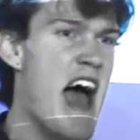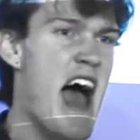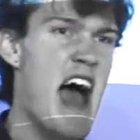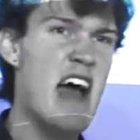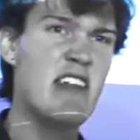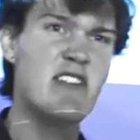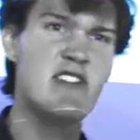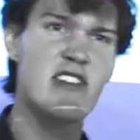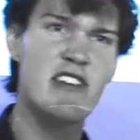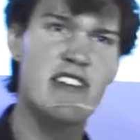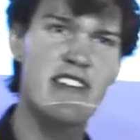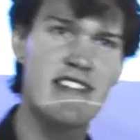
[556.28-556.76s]

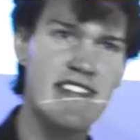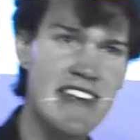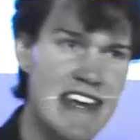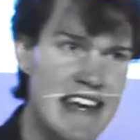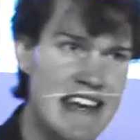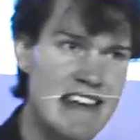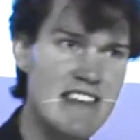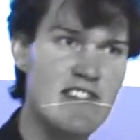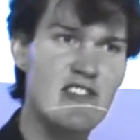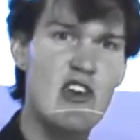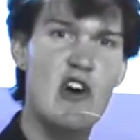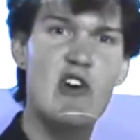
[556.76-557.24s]
and to
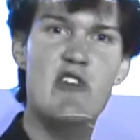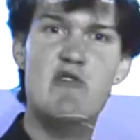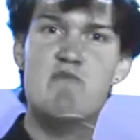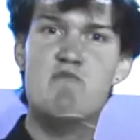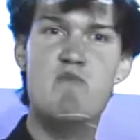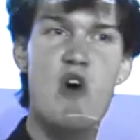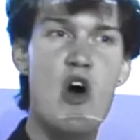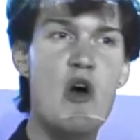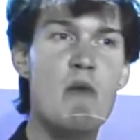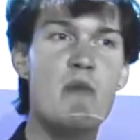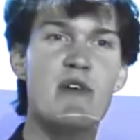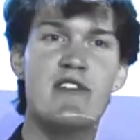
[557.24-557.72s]
seize those
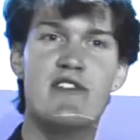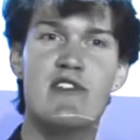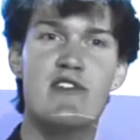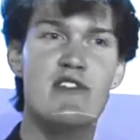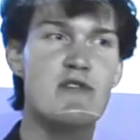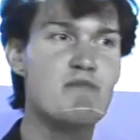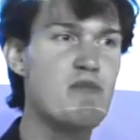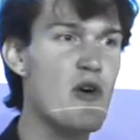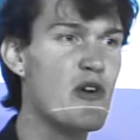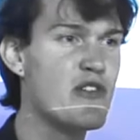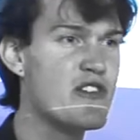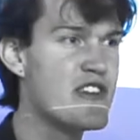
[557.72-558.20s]
moments of
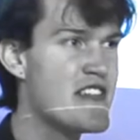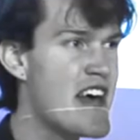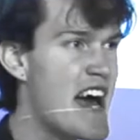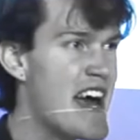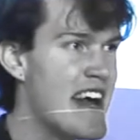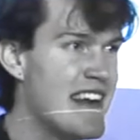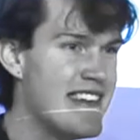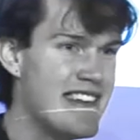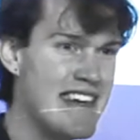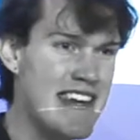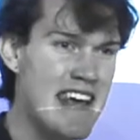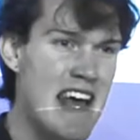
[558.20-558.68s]

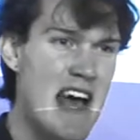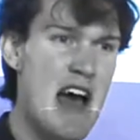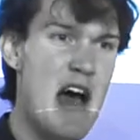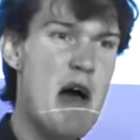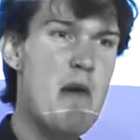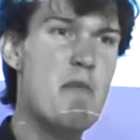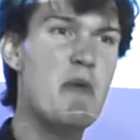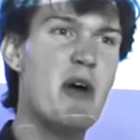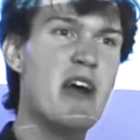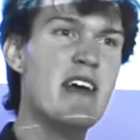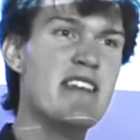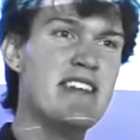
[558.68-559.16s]
spontaneity,
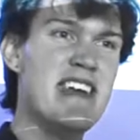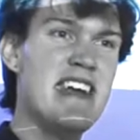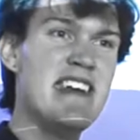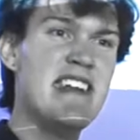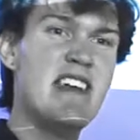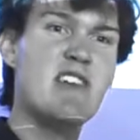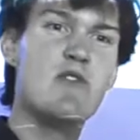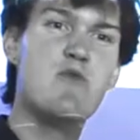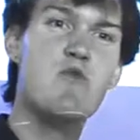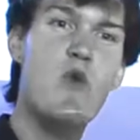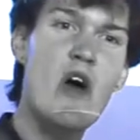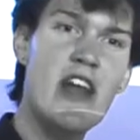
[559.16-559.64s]
because it
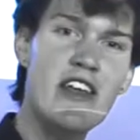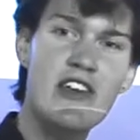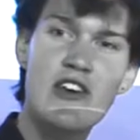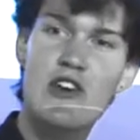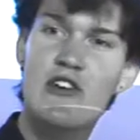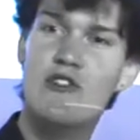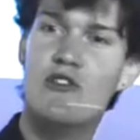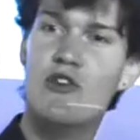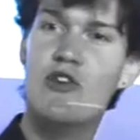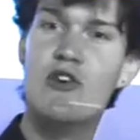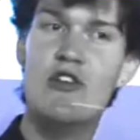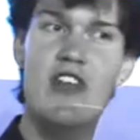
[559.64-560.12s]
is when
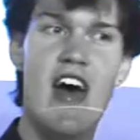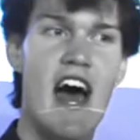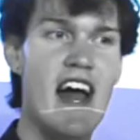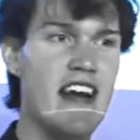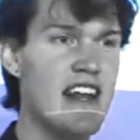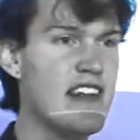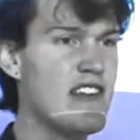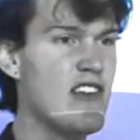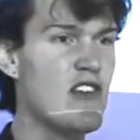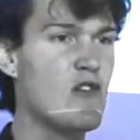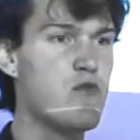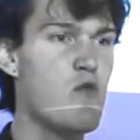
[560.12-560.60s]
you do that,
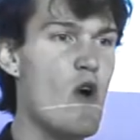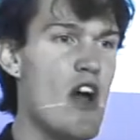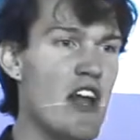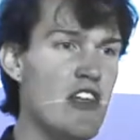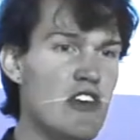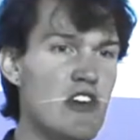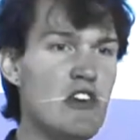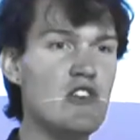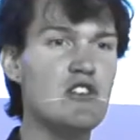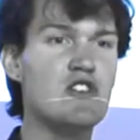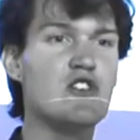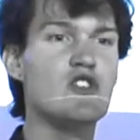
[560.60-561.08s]
it is when
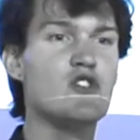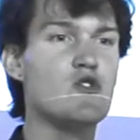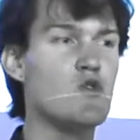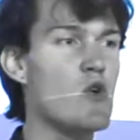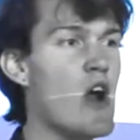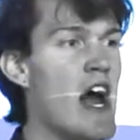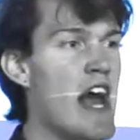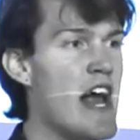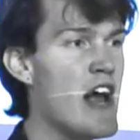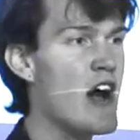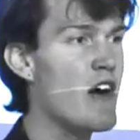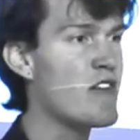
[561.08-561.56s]
you
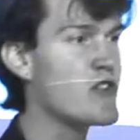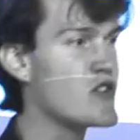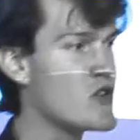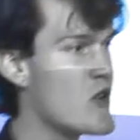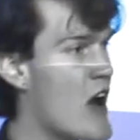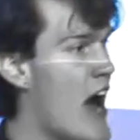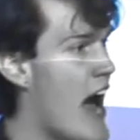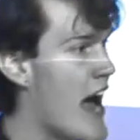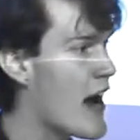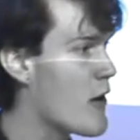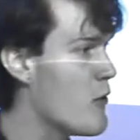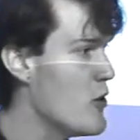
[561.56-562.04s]
stray off
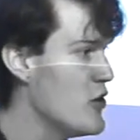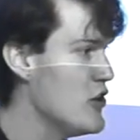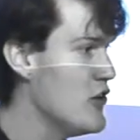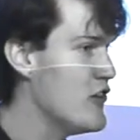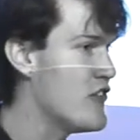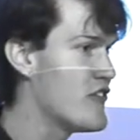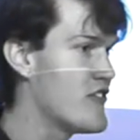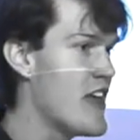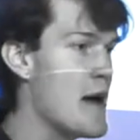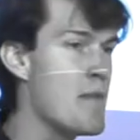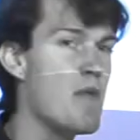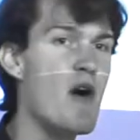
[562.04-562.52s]
track, when you
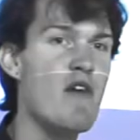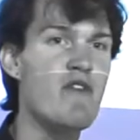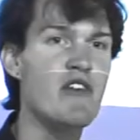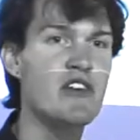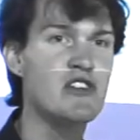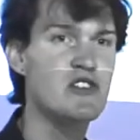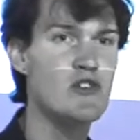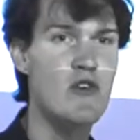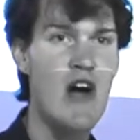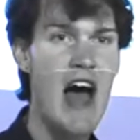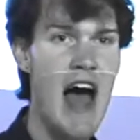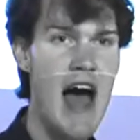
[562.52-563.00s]
step off a
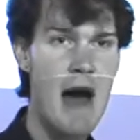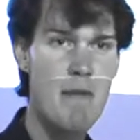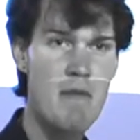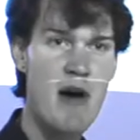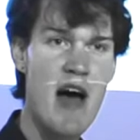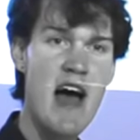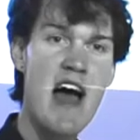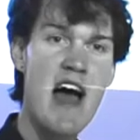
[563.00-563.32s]
tram